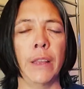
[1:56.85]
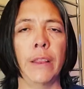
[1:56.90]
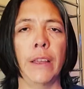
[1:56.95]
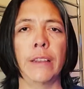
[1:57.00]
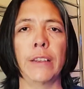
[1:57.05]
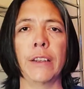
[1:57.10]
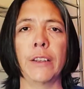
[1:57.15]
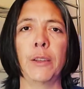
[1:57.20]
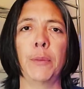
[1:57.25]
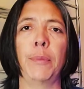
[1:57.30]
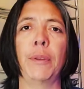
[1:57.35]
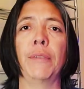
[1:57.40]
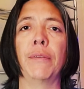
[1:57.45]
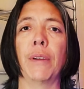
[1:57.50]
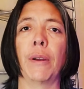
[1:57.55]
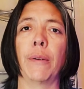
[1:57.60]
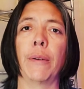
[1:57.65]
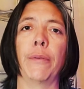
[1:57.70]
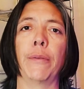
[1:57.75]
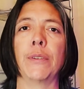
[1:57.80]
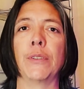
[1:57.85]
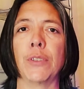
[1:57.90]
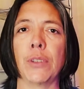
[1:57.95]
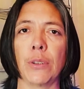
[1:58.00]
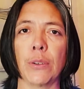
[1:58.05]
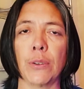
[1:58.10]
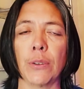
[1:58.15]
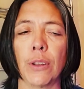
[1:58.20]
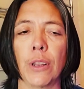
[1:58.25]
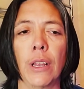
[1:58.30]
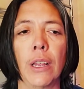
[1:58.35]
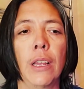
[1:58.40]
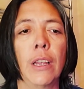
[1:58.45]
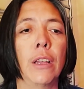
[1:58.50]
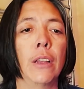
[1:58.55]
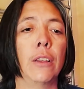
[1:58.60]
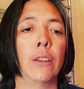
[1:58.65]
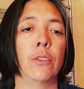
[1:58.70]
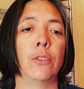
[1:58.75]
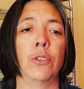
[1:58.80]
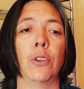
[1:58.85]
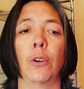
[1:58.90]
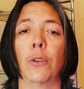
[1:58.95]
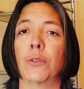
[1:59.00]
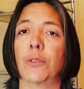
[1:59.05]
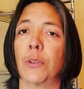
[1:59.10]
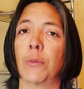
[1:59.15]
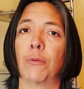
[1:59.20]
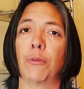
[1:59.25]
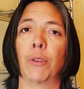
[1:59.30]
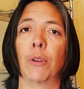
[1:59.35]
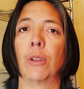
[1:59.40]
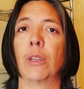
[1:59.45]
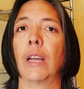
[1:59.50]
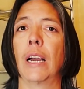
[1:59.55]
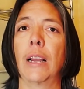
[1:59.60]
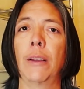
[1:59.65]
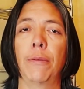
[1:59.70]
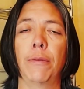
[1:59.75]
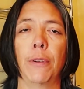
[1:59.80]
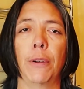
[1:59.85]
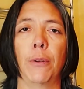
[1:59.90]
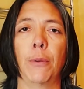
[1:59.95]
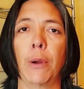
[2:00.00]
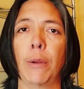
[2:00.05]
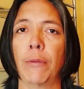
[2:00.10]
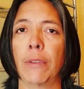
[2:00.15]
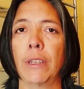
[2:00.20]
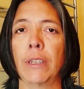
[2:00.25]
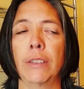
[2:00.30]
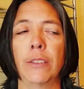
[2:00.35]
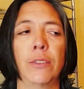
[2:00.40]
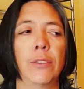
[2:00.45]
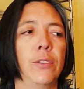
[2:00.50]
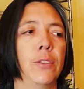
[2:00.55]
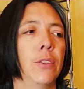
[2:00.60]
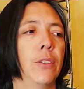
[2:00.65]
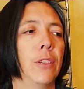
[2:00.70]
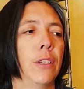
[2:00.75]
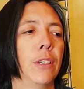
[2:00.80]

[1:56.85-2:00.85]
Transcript: they tend to be very physical. So some real-life equivalents,